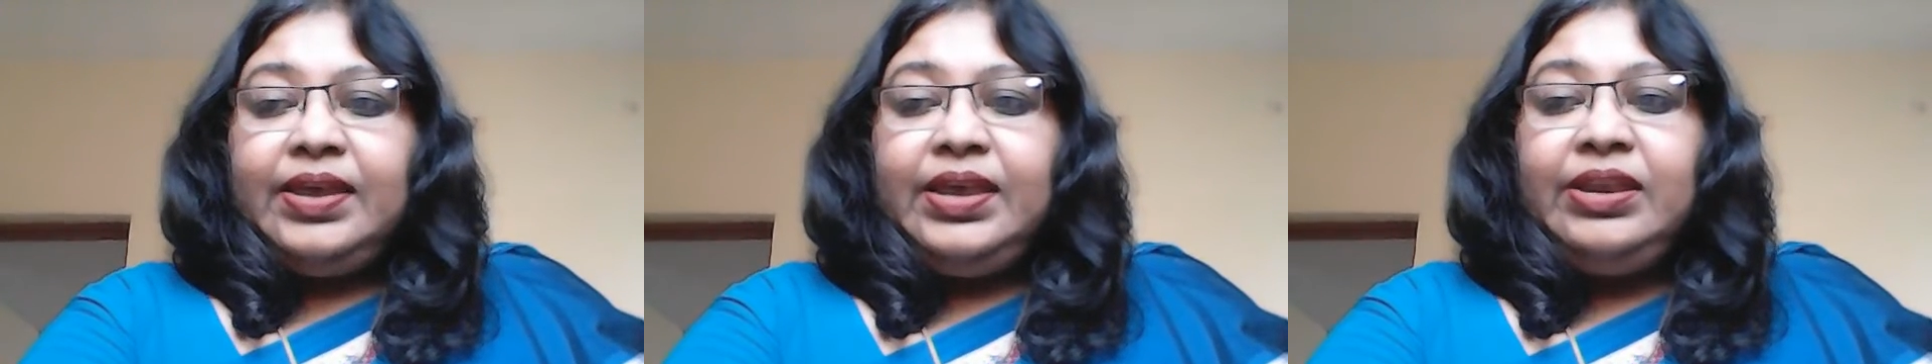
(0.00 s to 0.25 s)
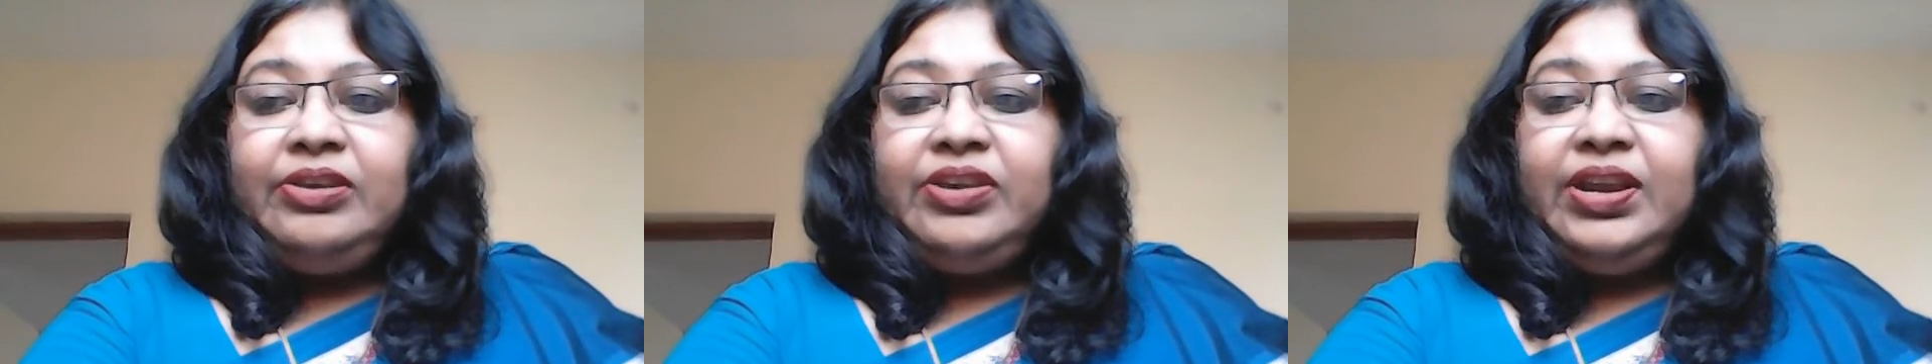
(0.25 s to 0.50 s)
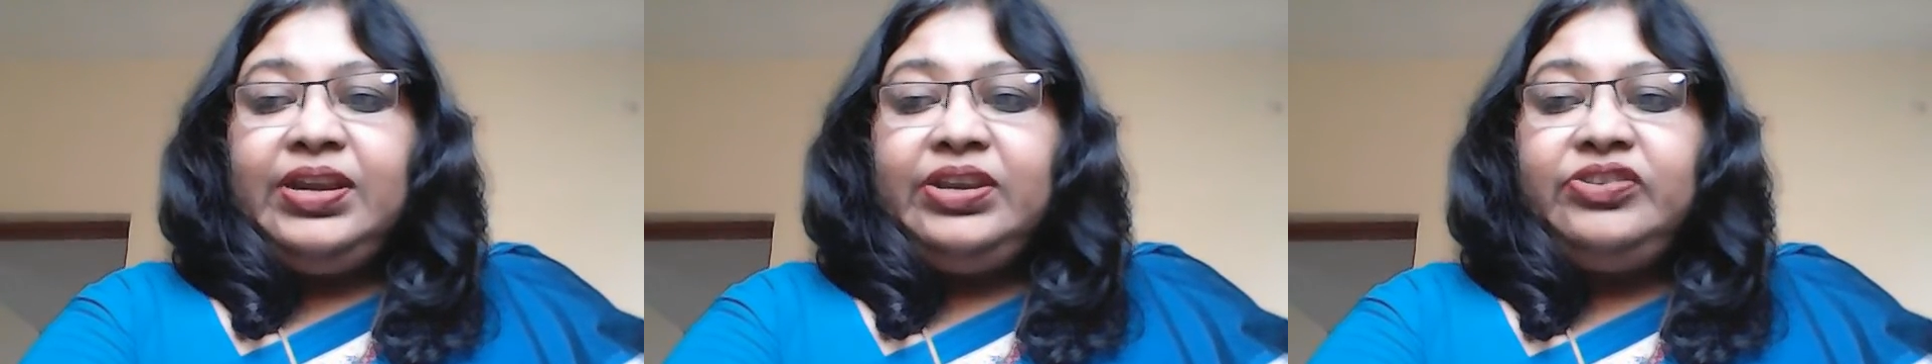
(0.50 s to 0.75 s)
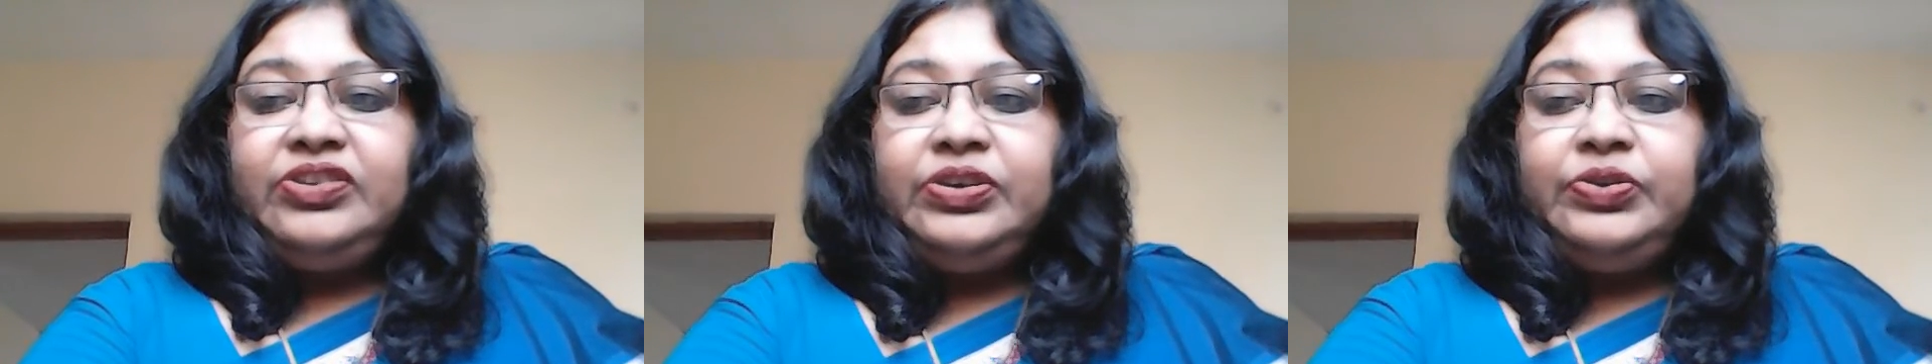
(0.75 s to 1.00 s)
in
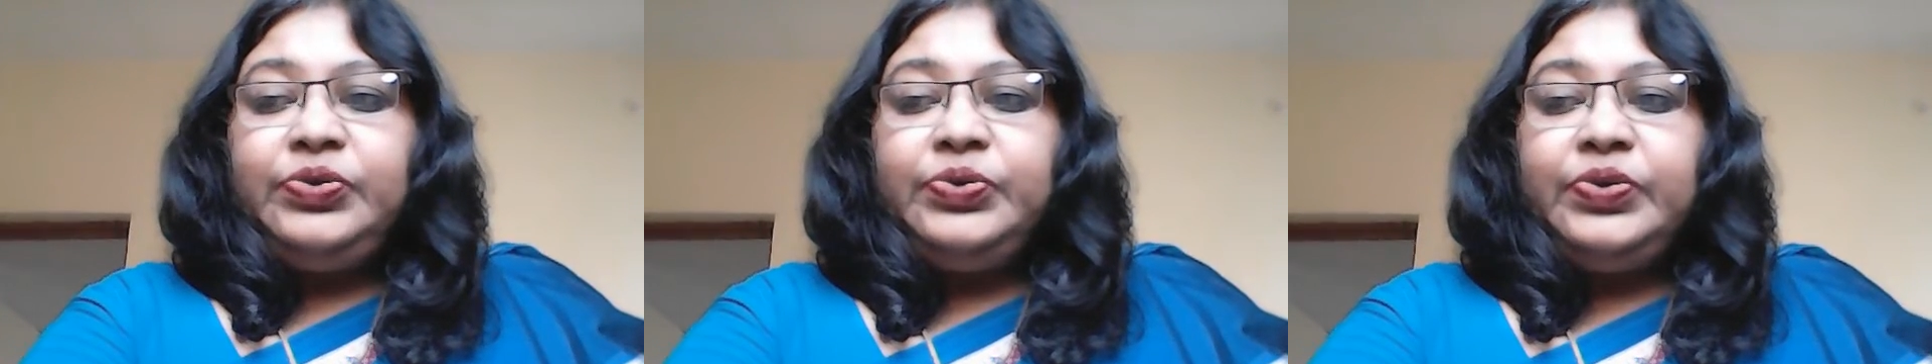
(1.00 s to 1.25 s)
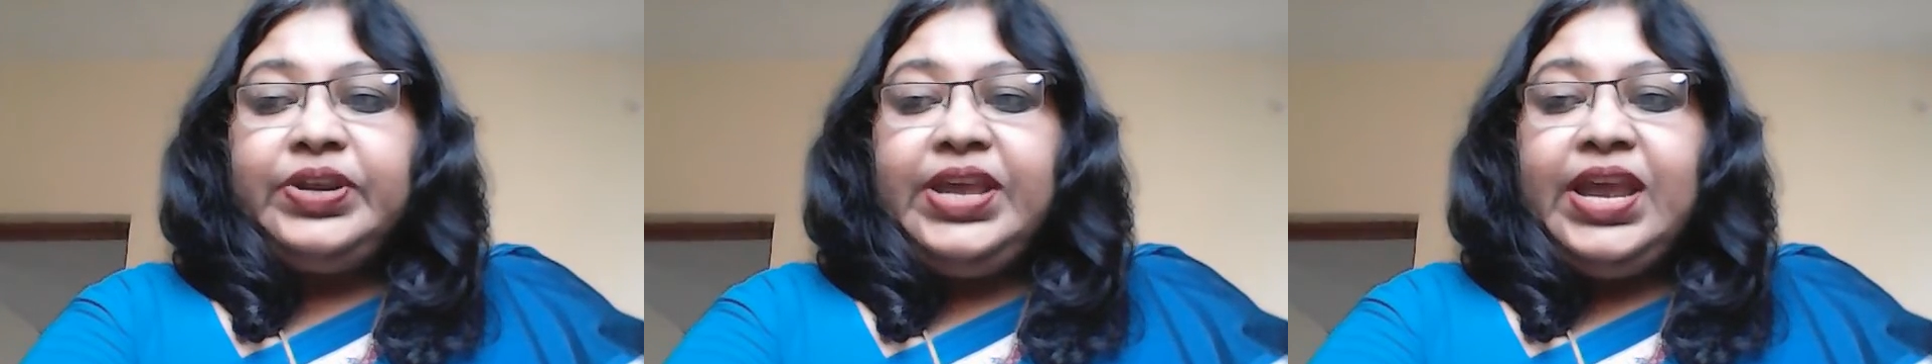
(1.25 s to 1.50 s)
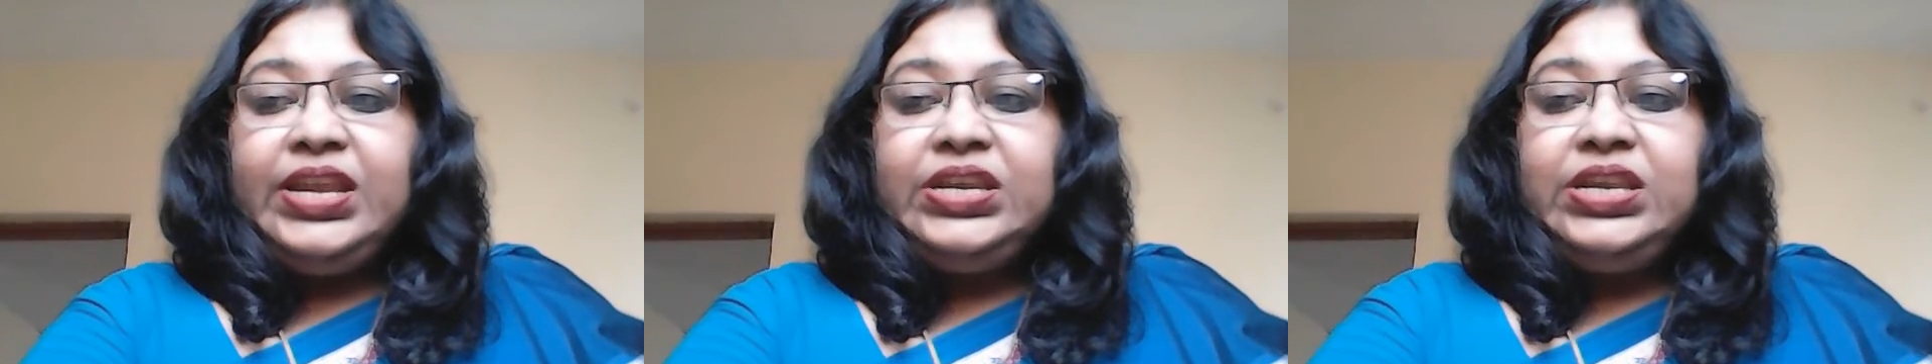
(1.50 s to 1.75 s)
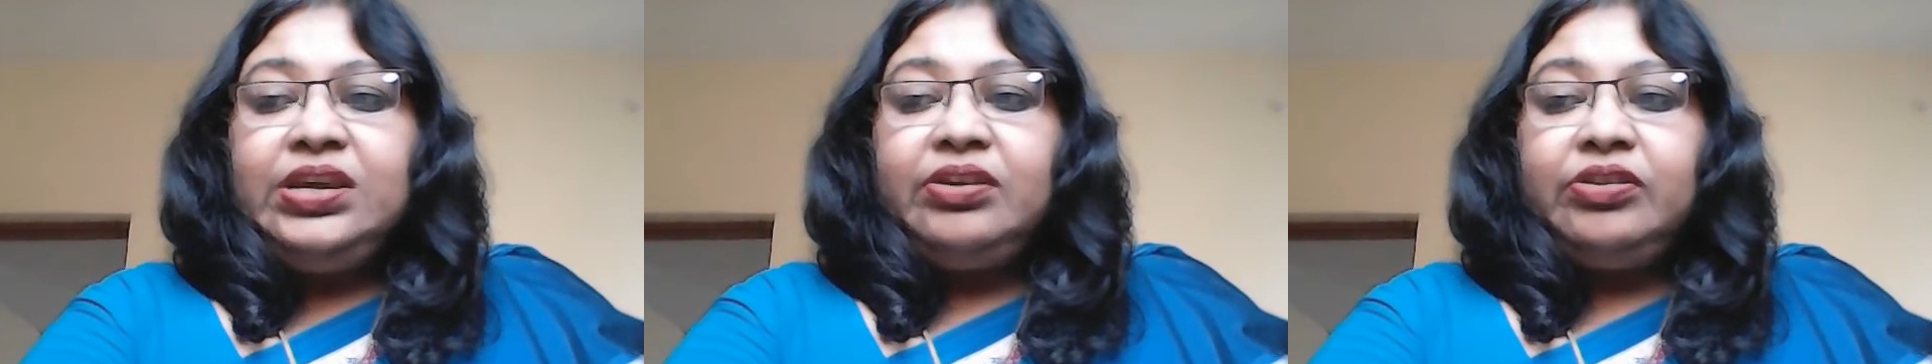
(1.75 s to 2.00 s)
tradition to
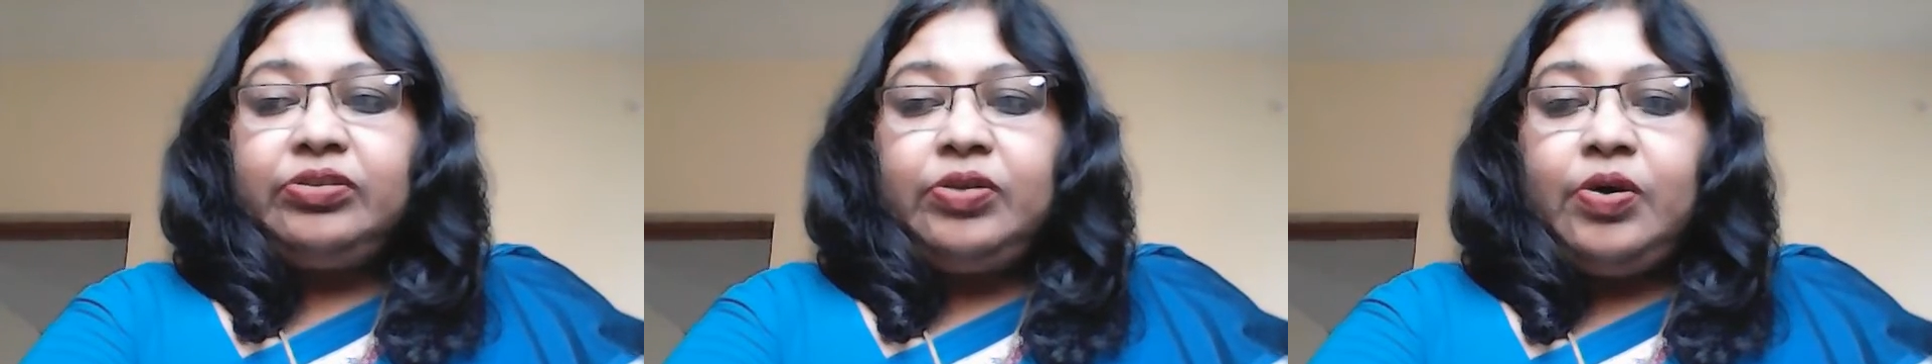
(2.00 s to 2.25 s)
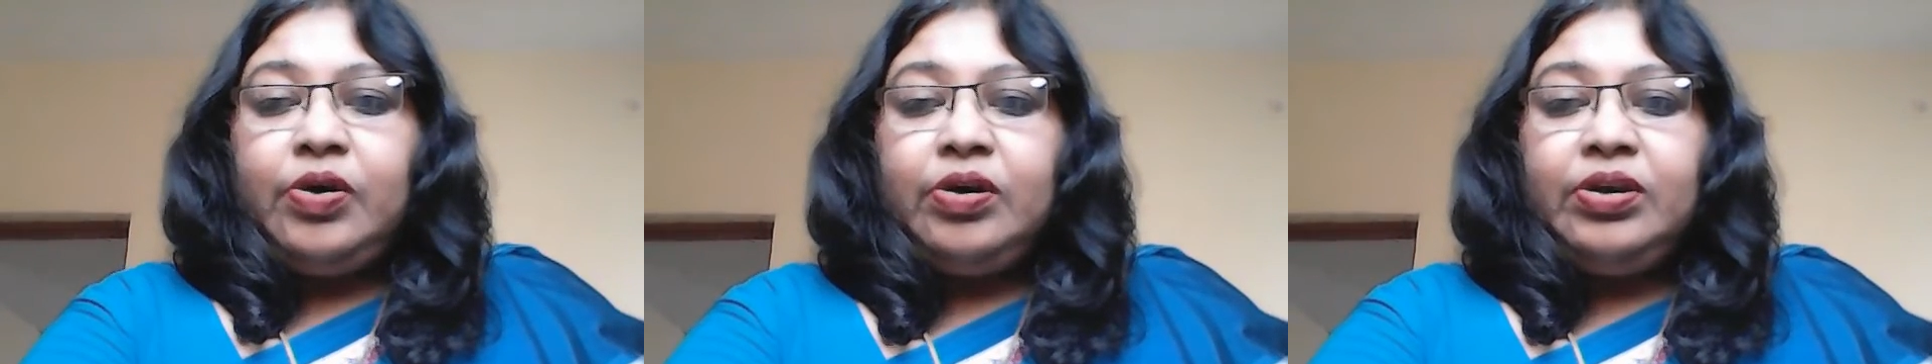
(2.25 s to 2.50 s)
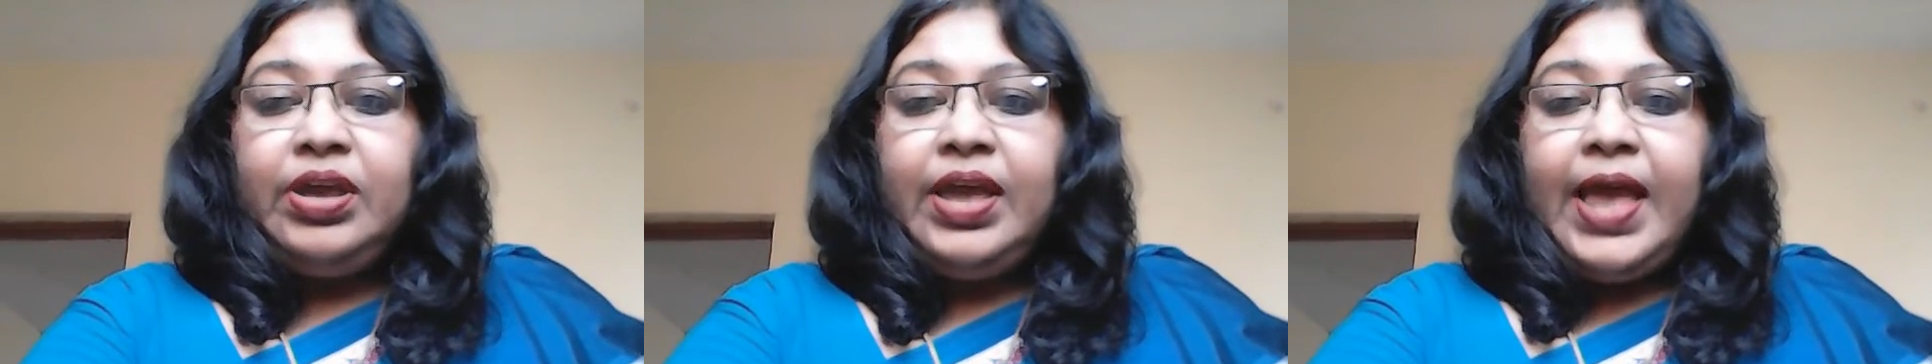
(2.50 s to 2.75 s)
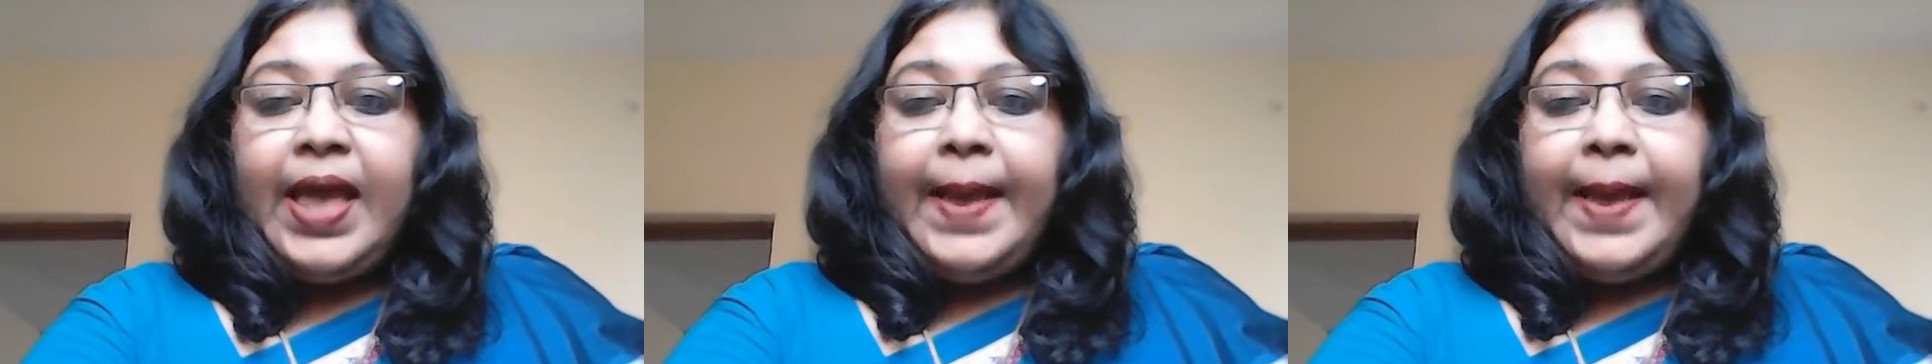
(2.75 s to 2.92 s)
creating krathong,